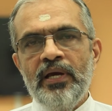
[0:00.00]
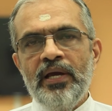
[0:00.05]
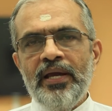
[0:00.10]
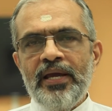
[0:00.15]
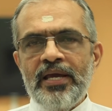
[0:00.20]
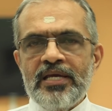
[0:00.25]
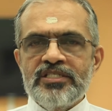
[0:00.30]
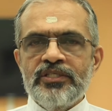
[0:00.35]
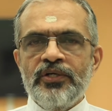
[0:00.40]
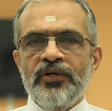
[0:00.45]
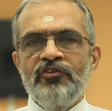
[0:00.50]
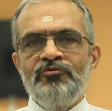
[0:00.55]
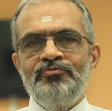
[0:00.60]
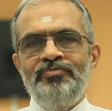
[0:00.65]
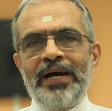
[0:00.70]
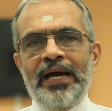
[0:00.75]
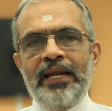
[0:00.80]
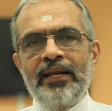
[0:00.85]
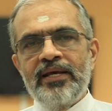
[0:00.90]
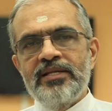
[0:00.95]
a sort of
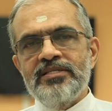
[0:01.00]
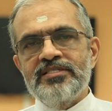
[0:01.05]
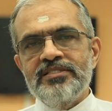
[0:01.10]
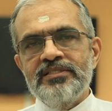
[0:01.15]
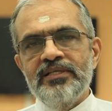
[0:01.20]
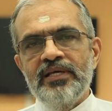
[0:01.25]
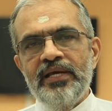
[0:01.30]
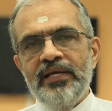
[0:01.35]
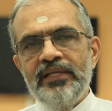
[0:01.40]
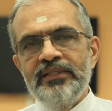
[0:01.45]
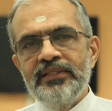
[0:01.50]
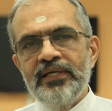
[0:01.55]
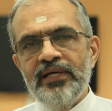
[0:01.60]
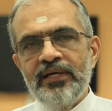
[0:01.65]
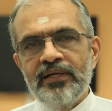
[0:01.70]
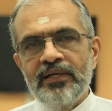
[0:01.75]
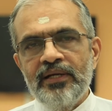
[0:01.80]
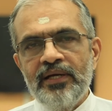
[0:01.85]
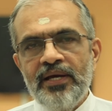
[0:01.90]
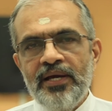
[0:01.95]
balance in
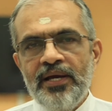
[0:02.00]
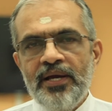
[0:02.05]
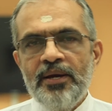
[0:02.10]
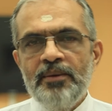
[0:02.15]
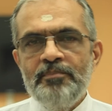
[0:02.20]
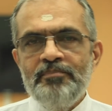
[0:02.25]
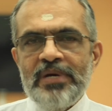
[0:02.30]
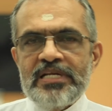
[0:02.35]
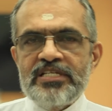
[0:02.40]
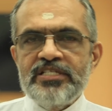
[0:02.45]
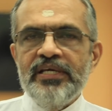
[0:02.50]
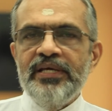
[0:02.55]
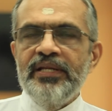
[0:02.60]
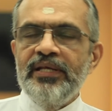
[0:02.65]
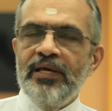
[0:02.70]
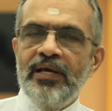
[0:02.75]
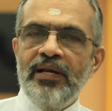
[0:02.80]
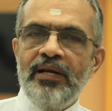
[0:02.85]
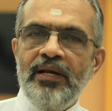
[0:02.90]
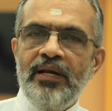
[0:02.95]
their
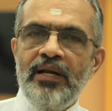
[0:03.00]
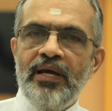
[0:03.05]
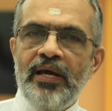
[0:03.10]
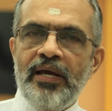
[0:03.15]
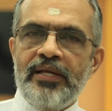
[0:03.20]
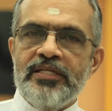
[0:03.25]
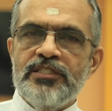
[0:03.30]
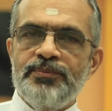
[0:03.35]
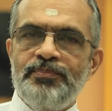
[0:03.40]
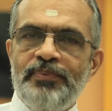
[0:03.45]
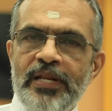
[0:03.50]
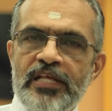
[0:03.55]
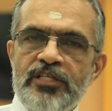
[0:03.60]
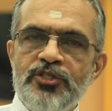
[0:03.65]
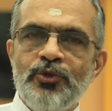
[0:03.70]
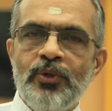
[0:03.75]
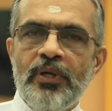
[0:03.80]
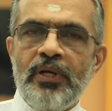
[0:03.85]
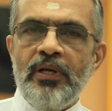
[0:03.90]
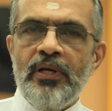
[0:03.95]
material and
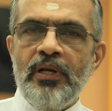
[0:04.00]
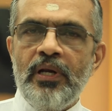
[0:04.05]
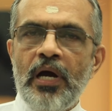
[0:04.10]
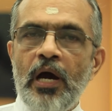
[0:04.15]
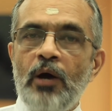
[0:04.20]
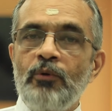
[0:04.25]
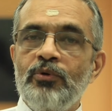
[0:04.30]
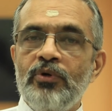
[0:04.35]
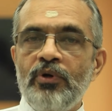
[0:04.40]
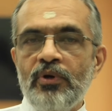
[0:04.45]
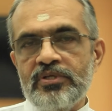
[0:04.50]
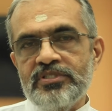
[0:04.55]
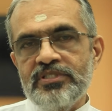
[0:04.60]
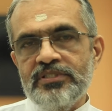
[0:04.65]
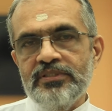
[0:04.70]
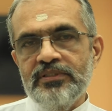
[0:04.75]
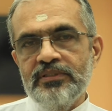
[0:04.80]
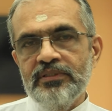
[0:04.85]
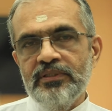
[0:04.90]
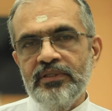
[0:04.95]
spiritual
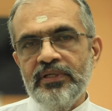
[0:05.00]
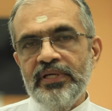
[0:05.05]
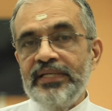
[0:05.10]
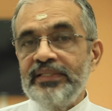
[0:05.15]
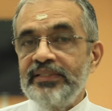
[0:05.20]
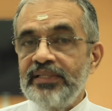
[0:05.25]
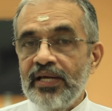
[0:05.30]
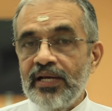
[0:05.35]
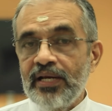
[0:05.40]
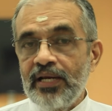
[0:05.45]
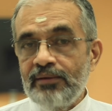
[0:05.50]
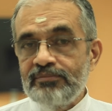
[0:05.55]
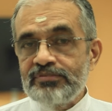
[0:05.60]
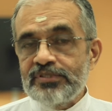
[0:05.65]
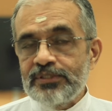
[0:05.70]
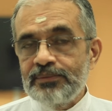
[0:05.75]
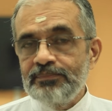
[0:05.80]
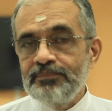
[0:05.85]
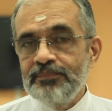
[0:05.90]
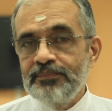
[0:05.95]
outlooks in their
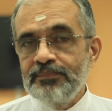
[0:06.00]
lives.